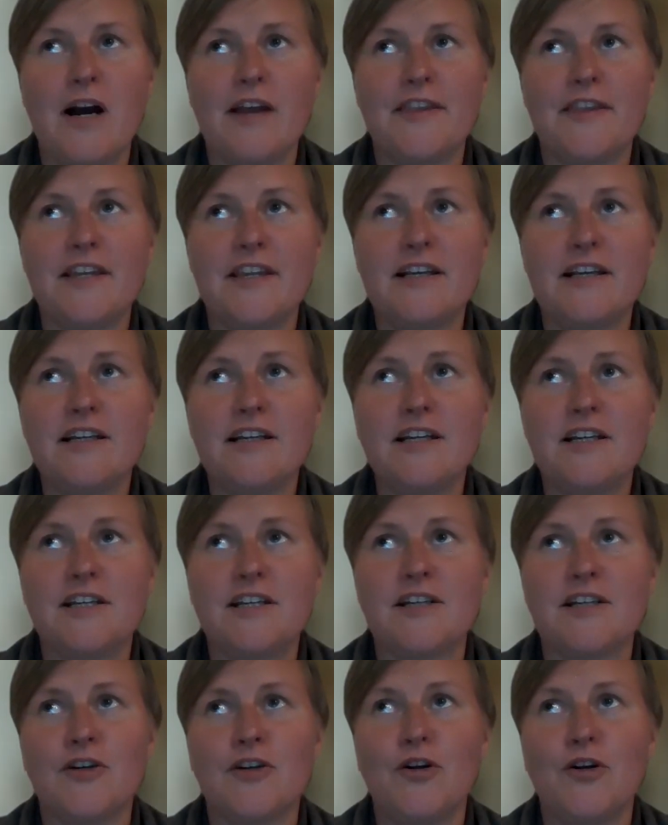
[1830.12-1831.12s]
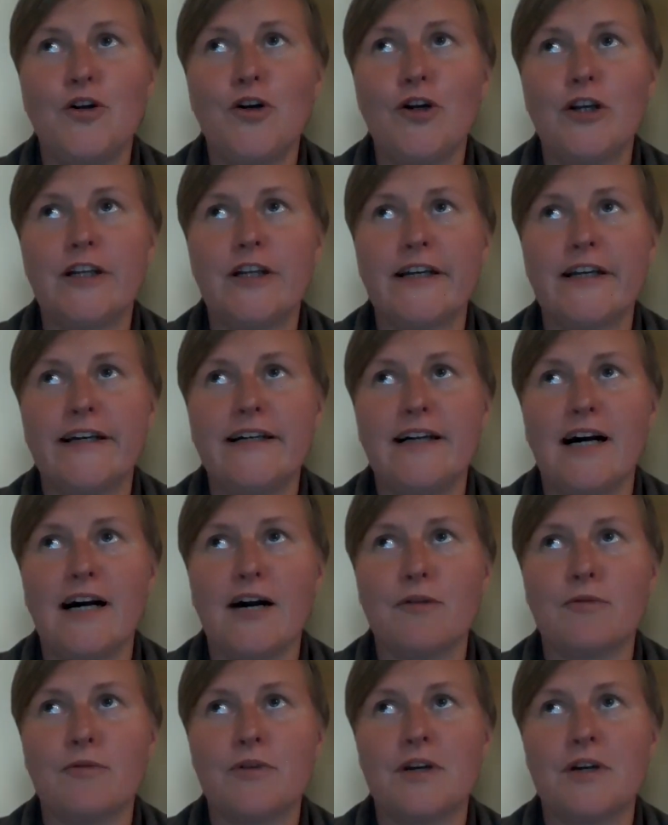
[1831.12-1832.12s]
I think earlier
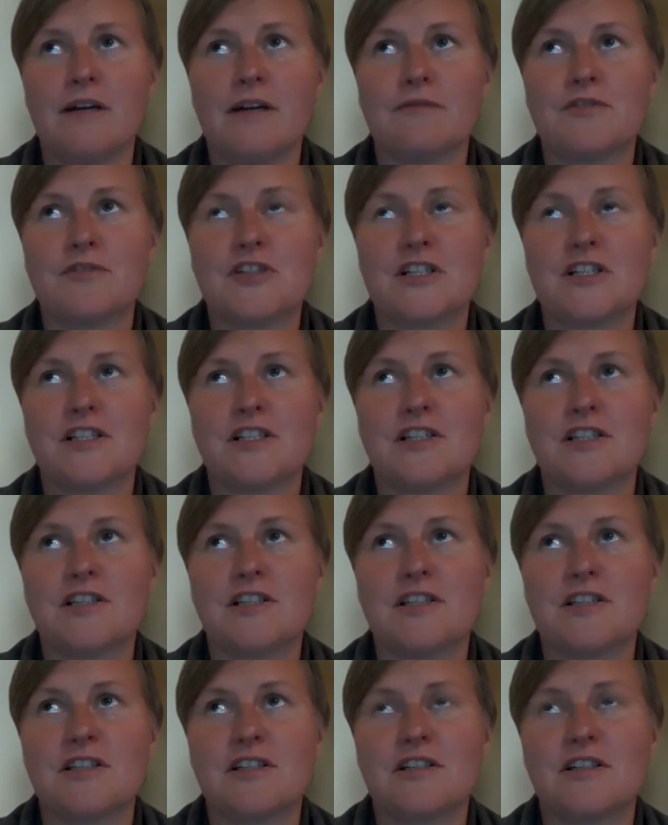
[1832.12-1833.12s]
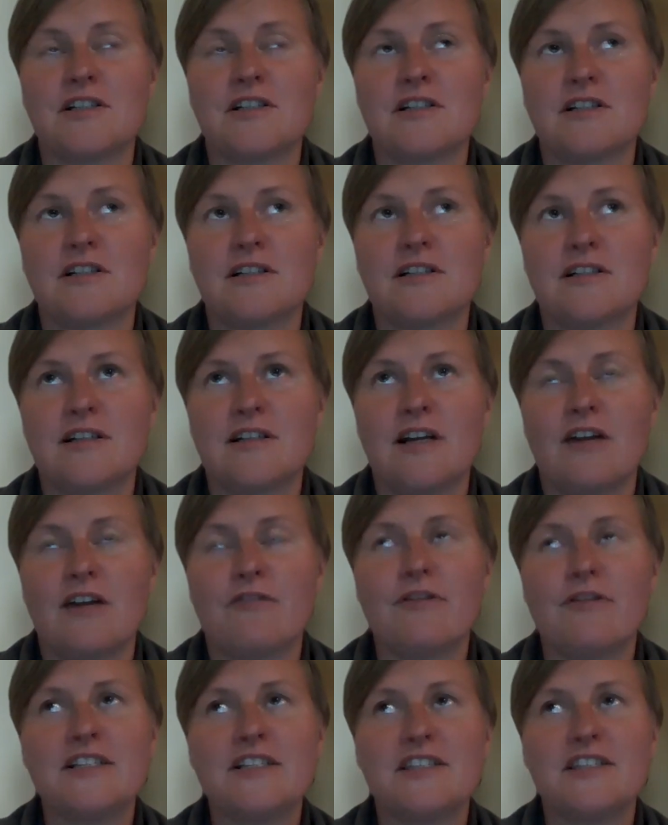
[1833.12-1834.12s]
I would have just
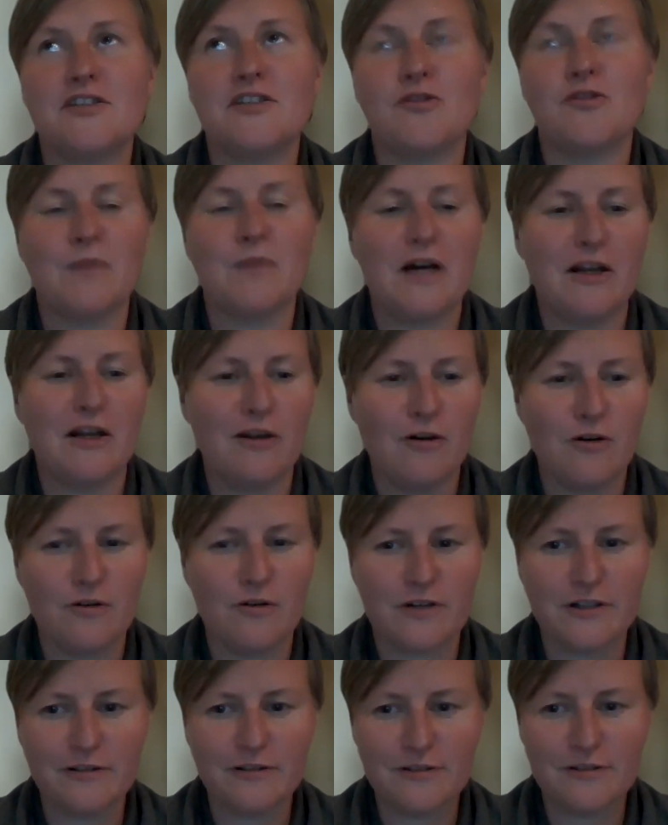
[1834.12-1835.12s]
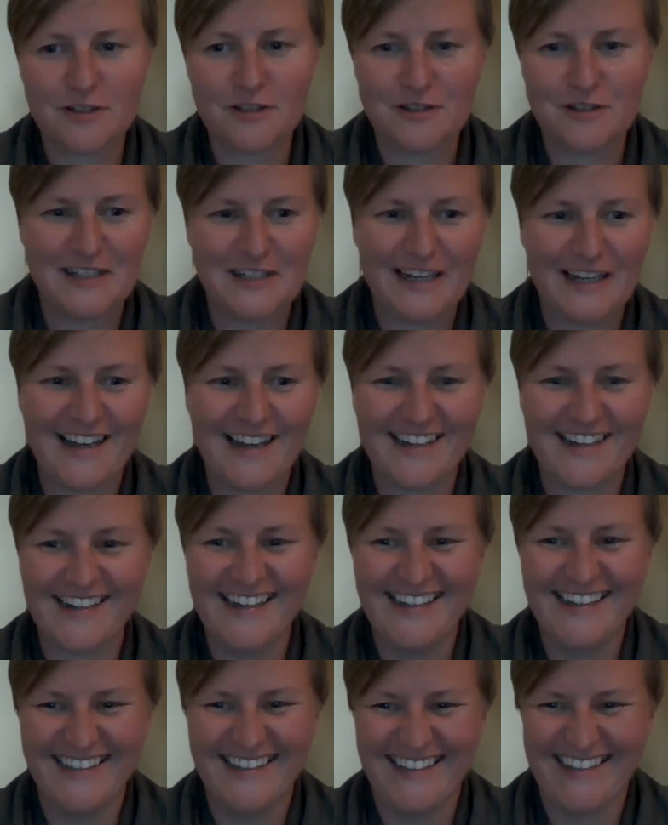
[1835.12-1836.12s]
rested on my laurels
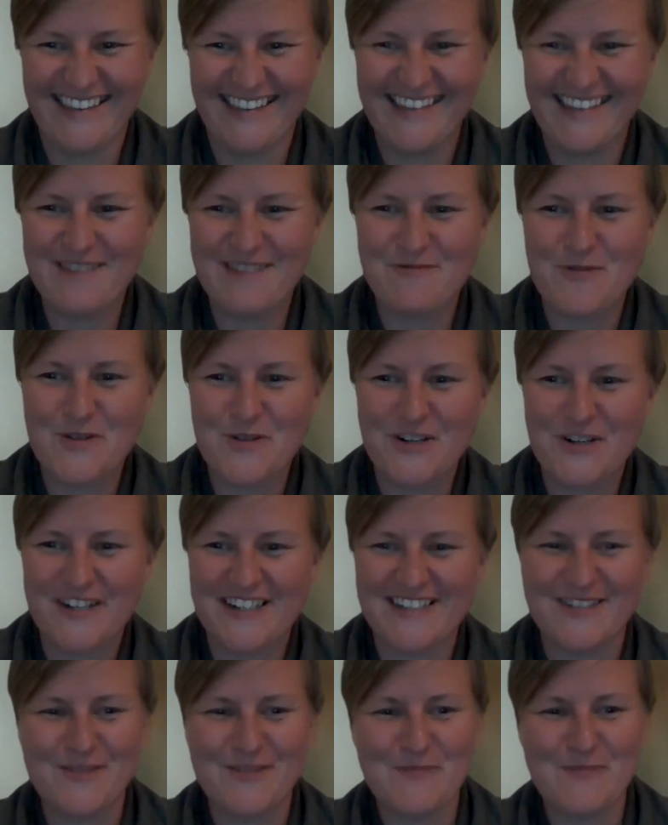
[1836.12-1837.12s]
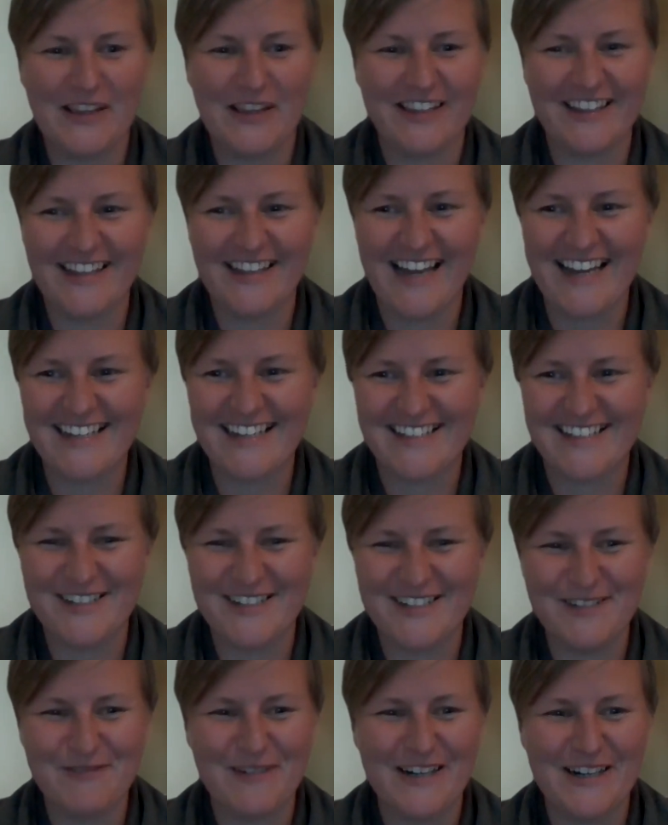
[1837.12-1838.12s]
and then wondered a month
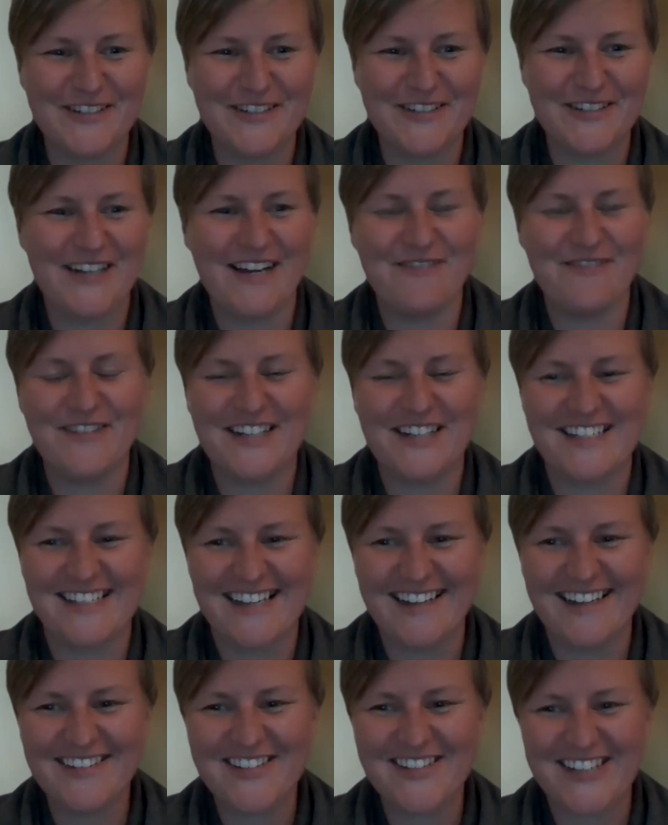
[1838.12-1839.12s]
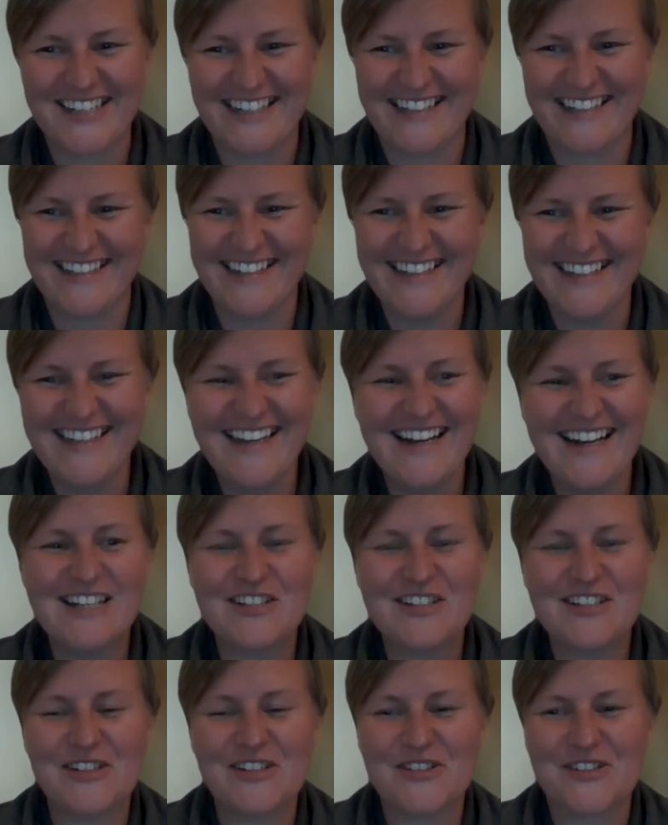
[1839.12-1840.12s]
later why I don't have any sales again.
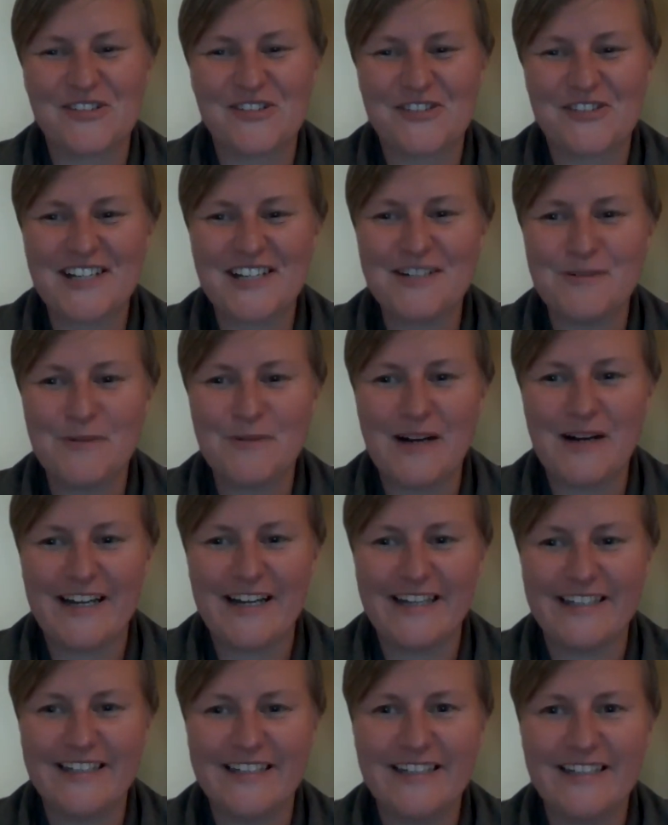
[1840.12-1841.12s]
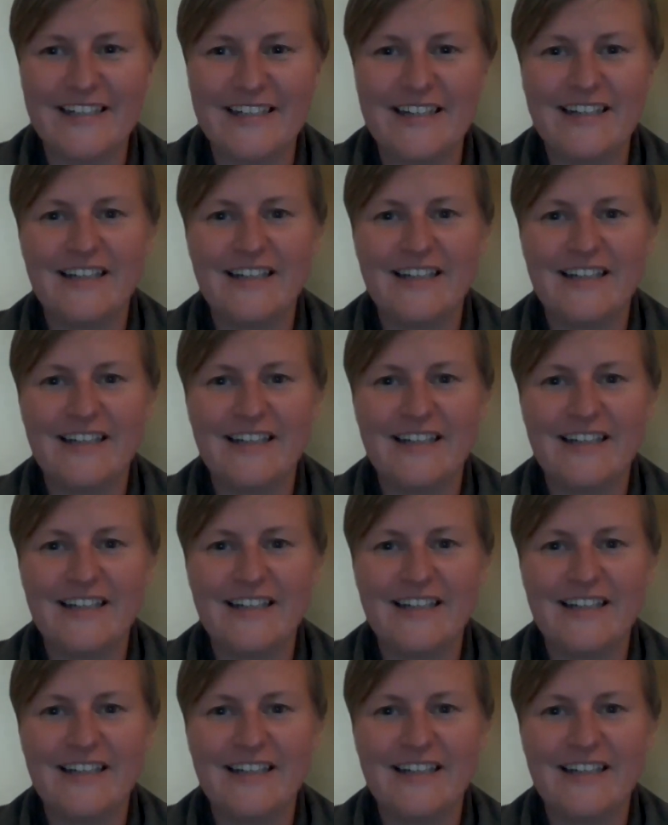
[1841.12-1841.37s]
So straight away,